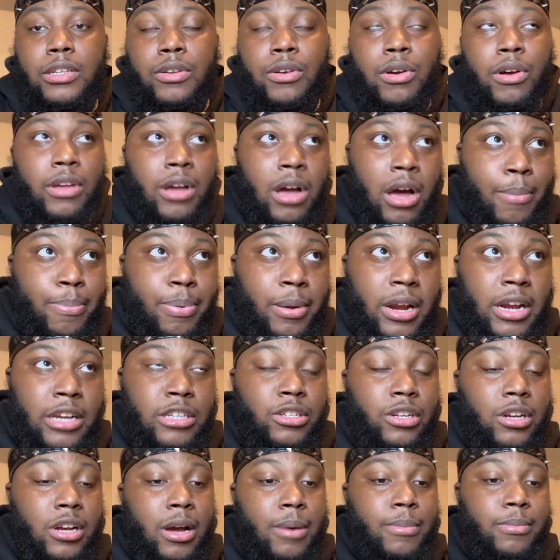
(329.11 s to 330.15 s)
You know, y'all
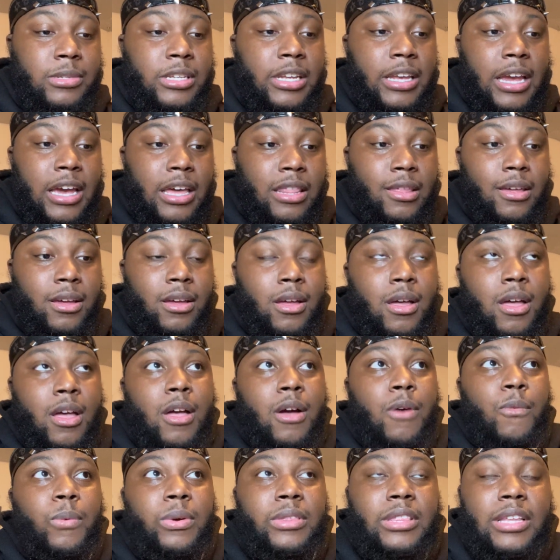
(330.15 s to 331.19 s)
parents would come together
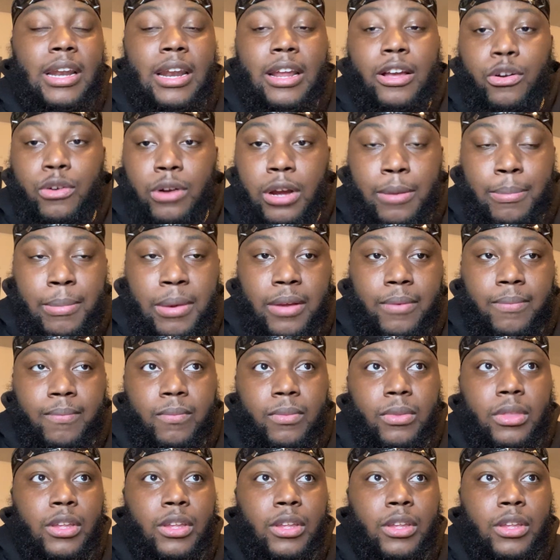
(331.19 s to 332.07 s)
with an agreement,